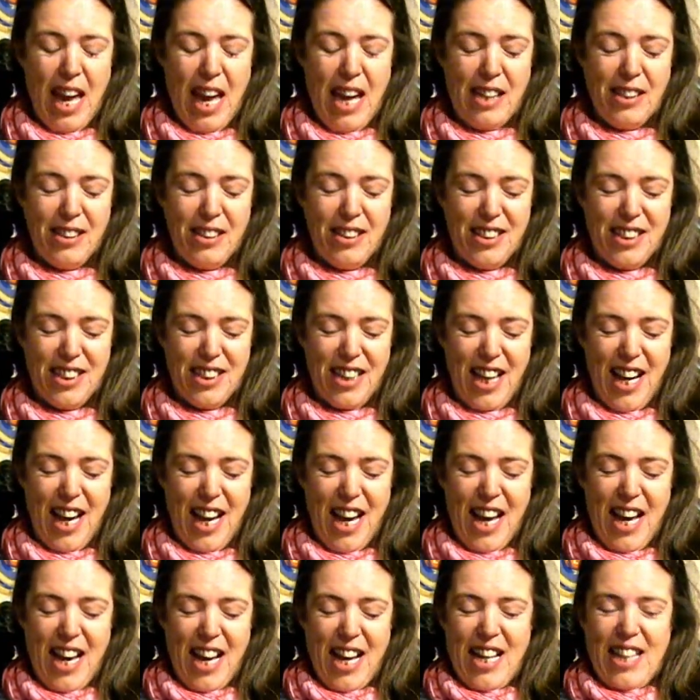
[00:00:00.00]
And
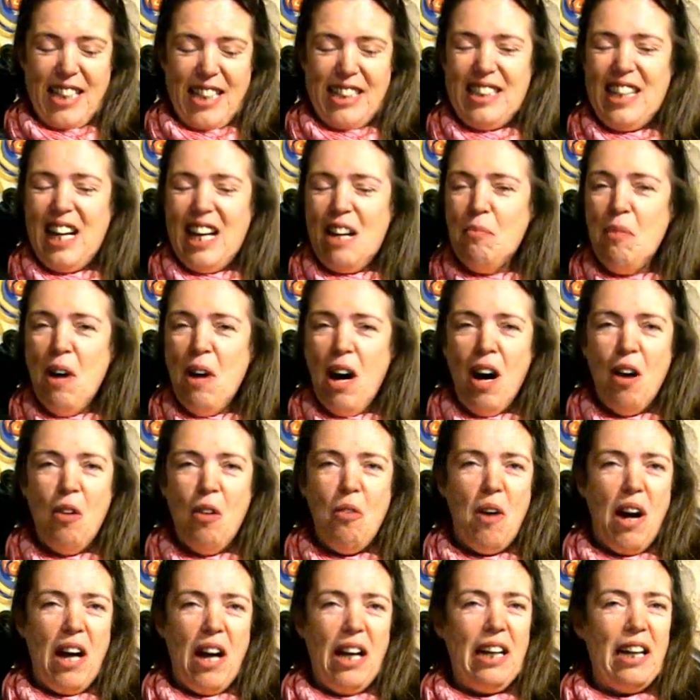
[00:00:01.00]

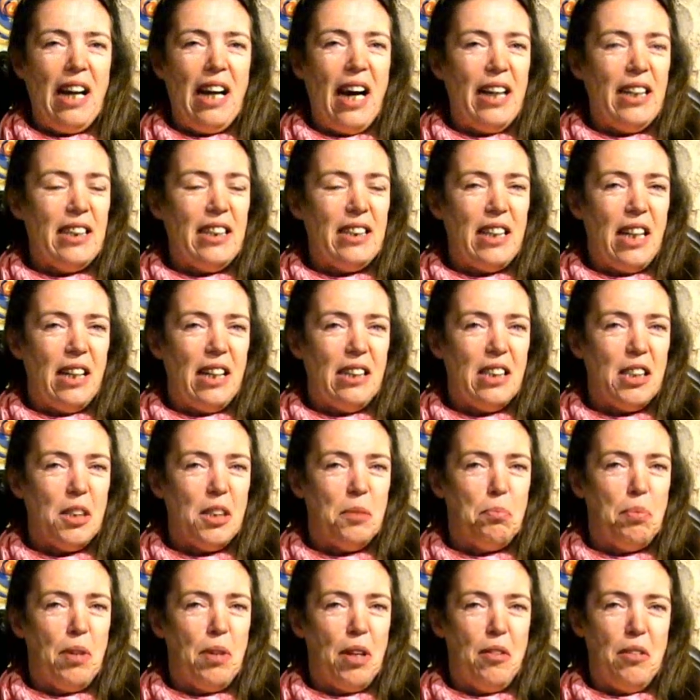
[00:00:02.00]
somehow I liked that
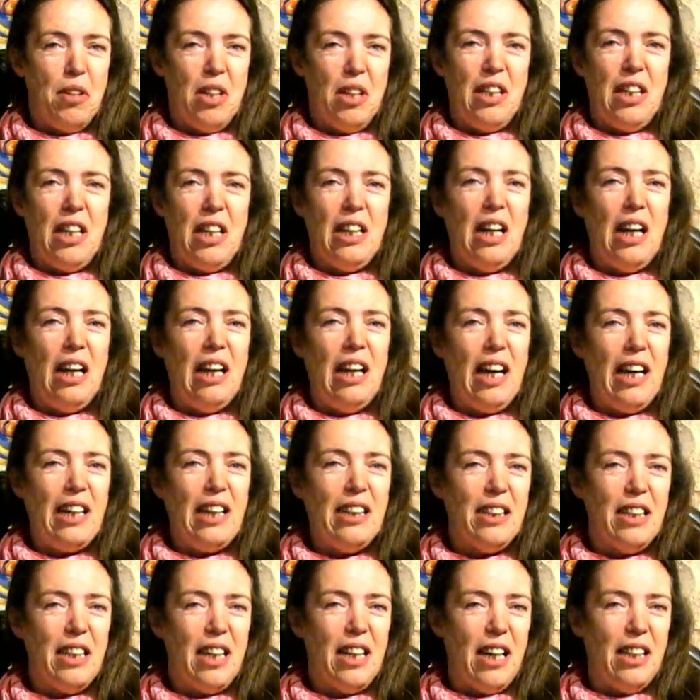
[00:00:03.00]
spirit, and I
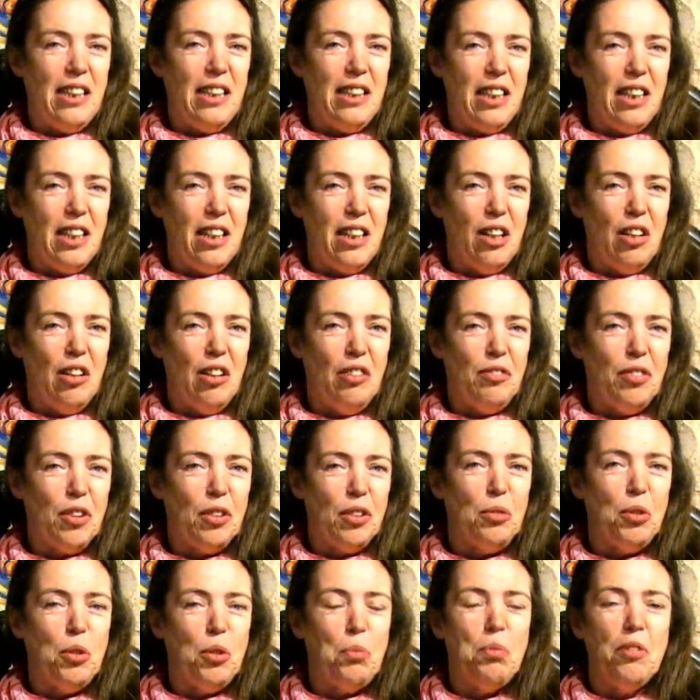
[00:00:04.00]
liked the idea of
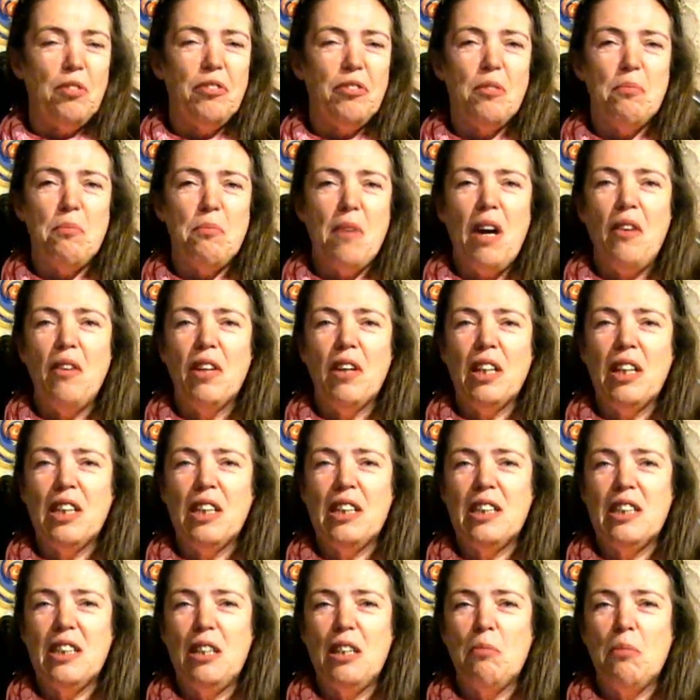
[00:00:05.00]
a group of
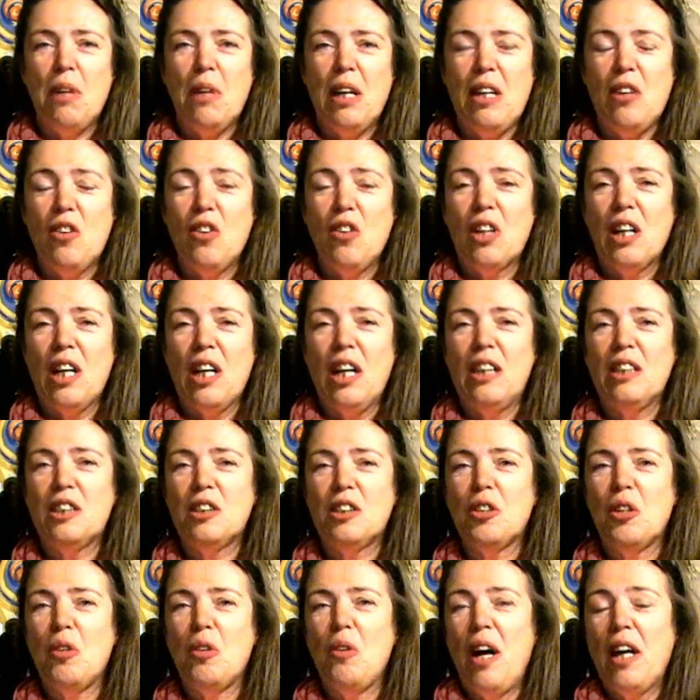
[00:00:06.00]
Americans in Mallorca.
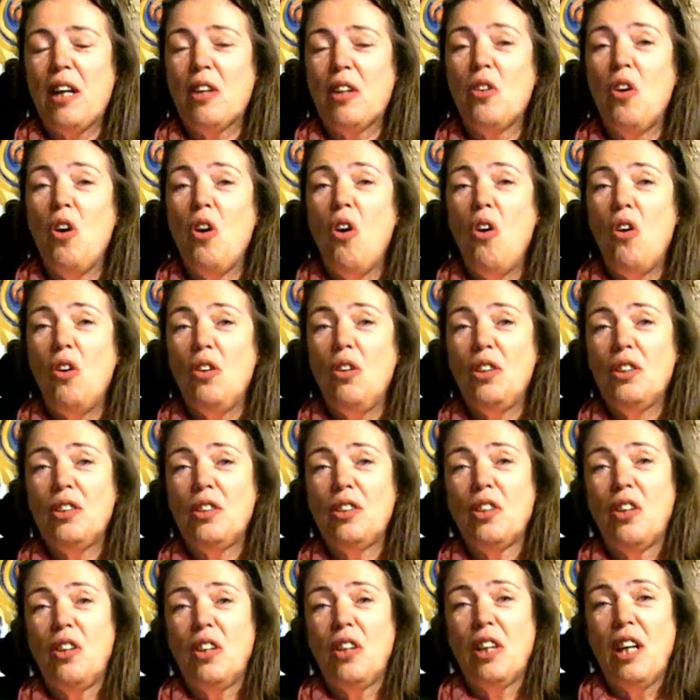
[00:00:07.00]
So I
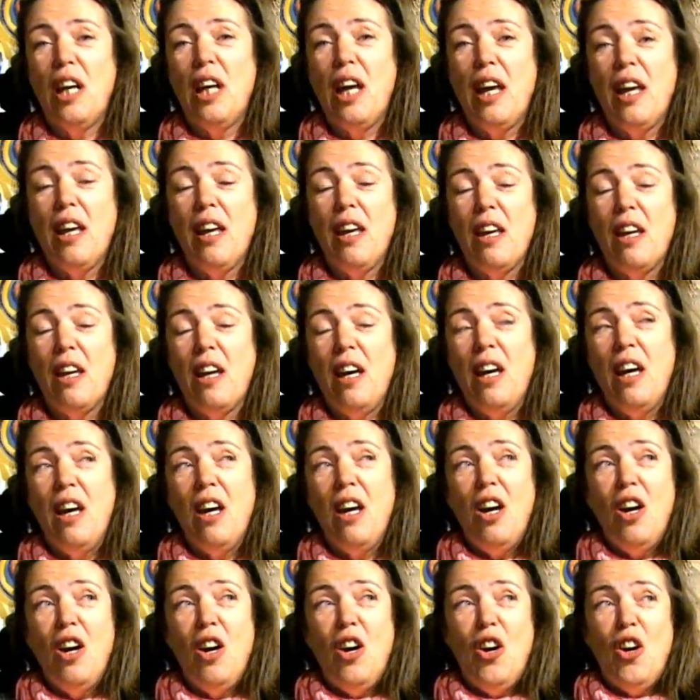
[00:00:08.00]
called on
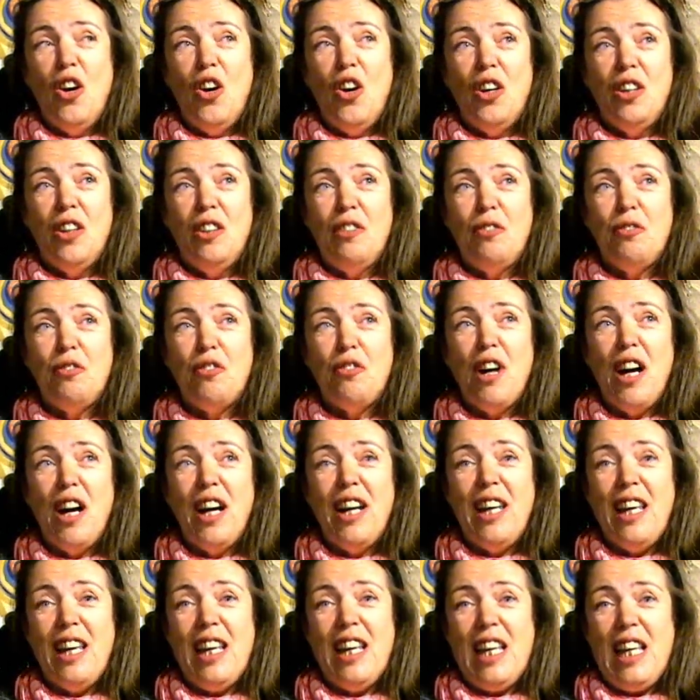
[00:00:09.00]
a
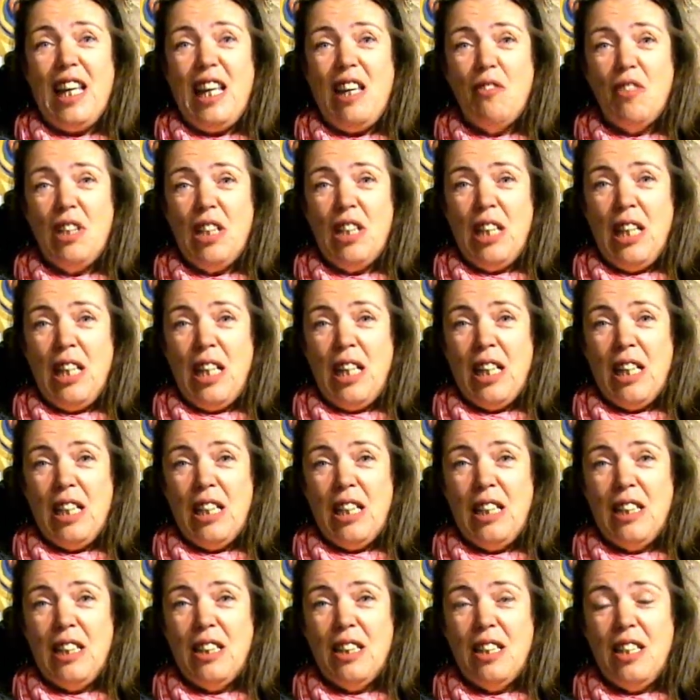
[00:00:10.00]
Friday
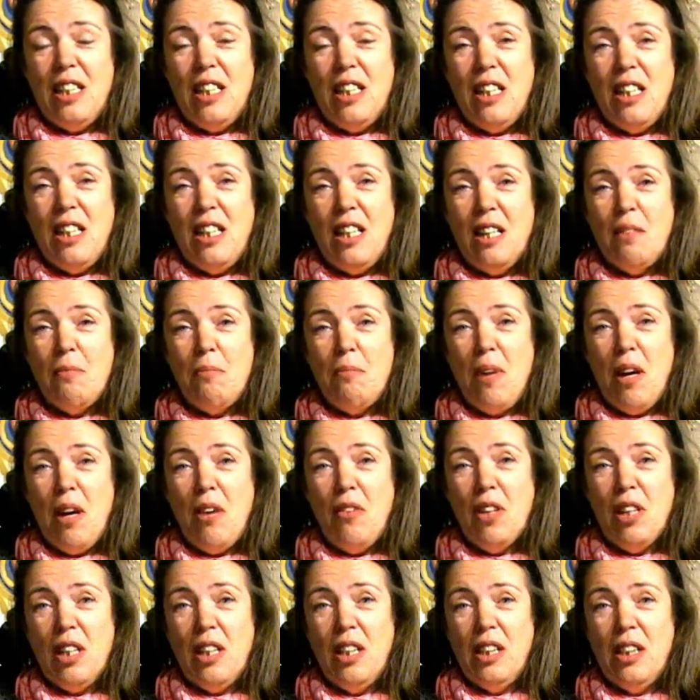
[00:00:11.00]
evening the
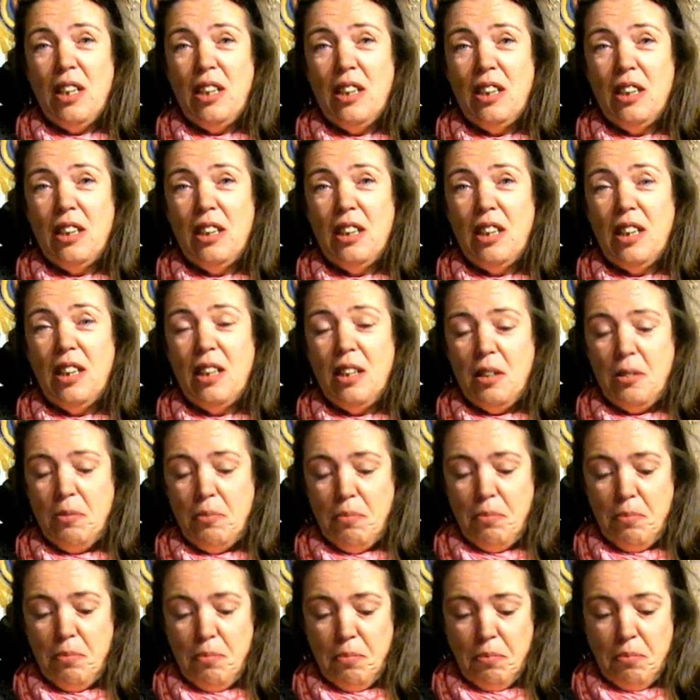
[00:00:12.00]

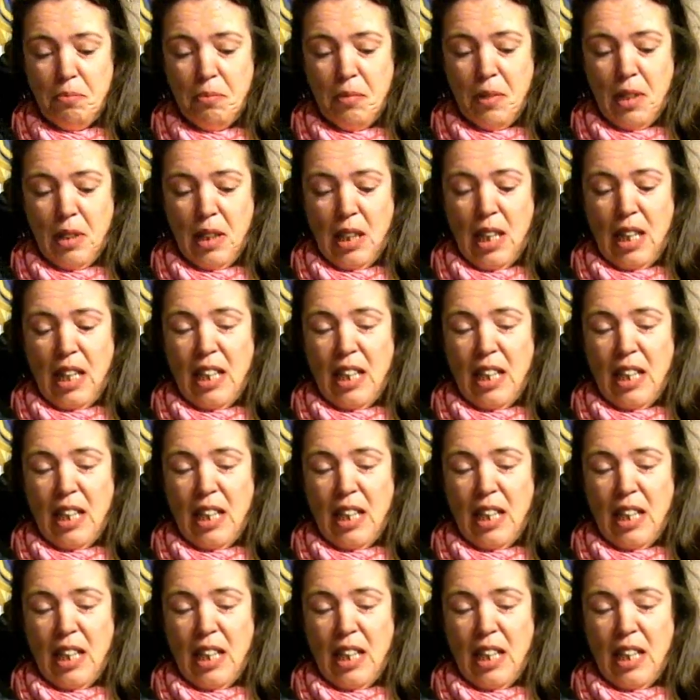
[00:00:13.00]
American,